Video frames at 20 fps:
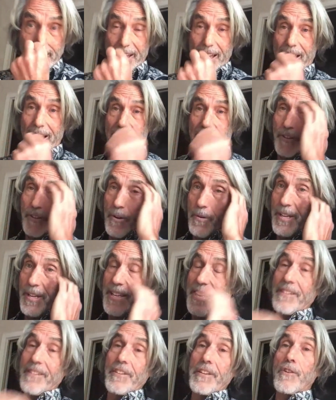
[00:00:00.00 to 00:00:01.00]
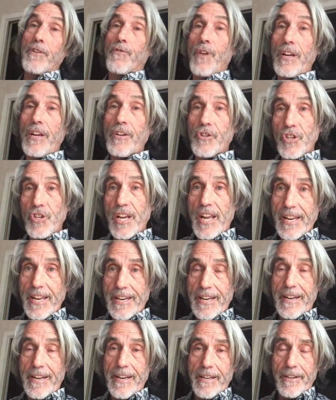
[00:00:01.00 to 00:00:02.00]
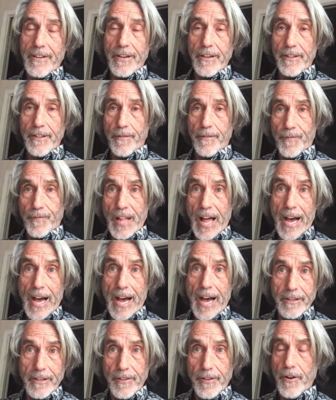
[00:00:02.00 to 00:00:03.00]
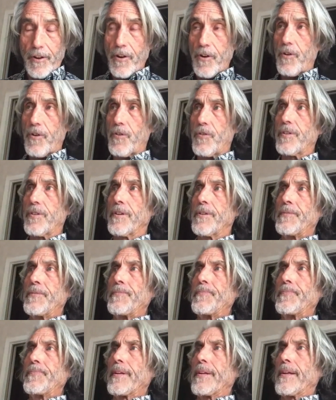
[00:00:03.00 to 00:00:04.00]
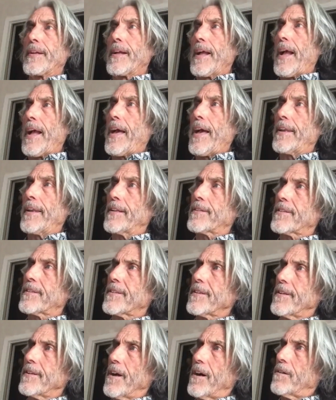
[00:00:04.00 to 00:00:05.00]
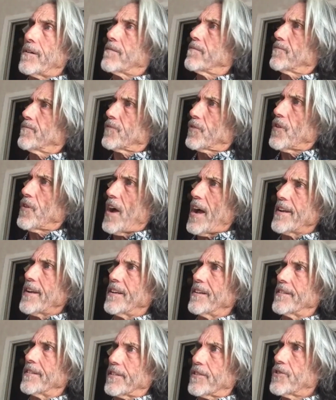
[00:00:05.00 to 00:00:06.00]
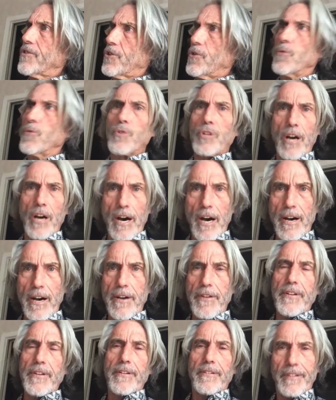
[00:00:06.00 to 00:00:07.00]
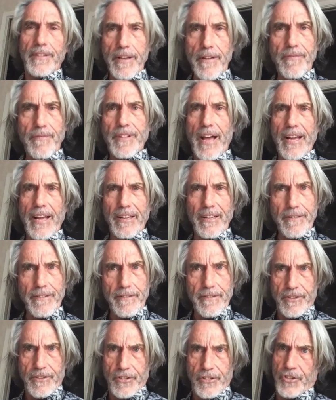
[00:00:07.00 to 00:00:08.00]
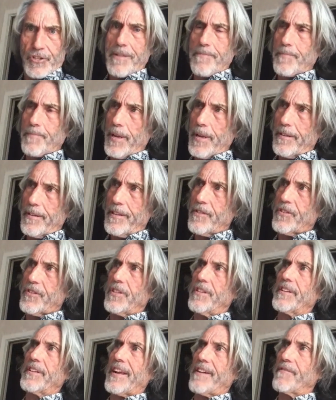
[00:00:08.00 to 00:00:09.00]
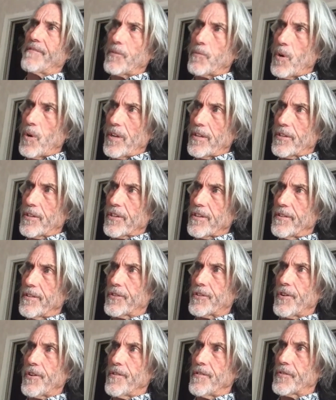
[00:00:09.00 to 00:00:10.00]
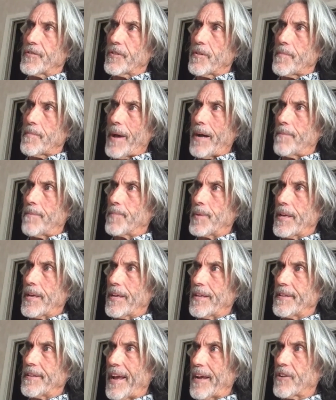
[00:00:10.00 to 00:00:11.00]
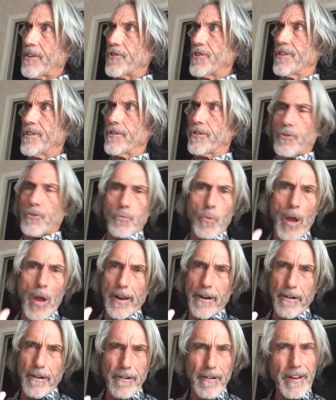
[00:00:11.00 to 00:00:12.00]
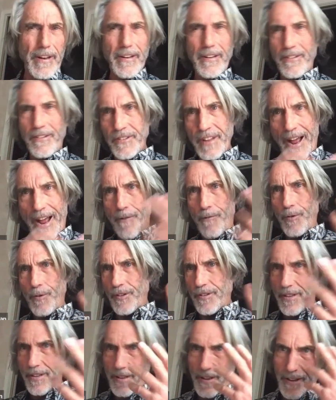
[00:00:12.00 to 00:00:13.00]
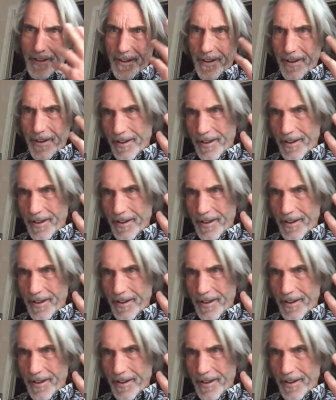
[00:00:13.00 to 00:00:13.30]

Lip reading: And so it gets ingratiated into the flock or the herd. And it's, trying to chew cud and live like a sheep and listen to everyone's concerns about being next year's sweater. And it's not really